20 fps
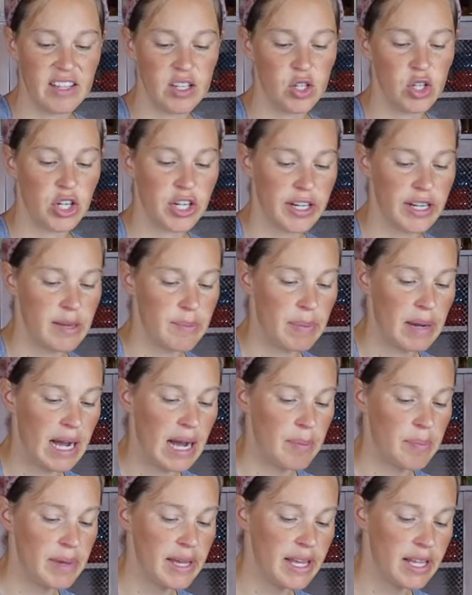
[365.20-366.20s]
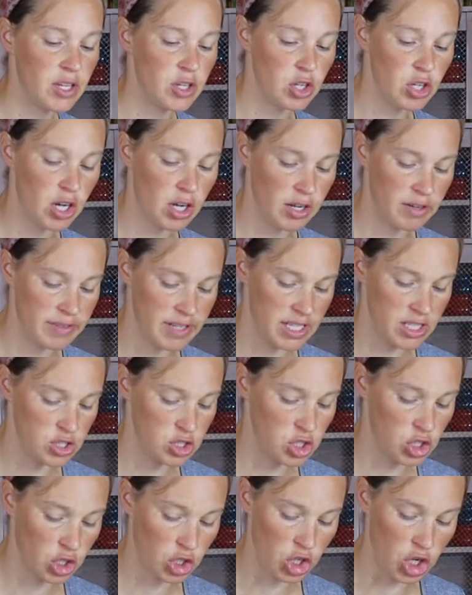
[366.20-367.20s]
then you're gonna pop it in your oven
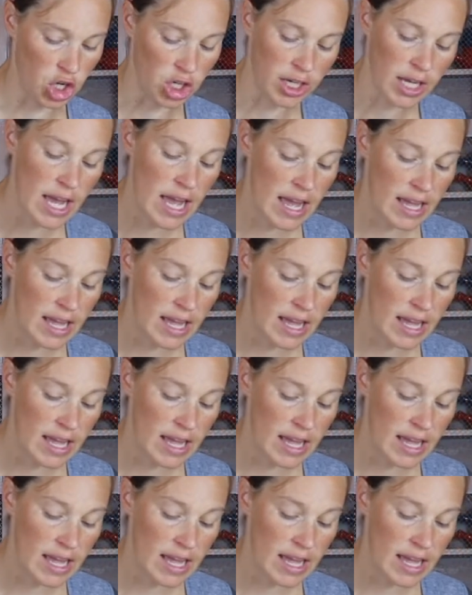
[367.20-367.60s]
to cook.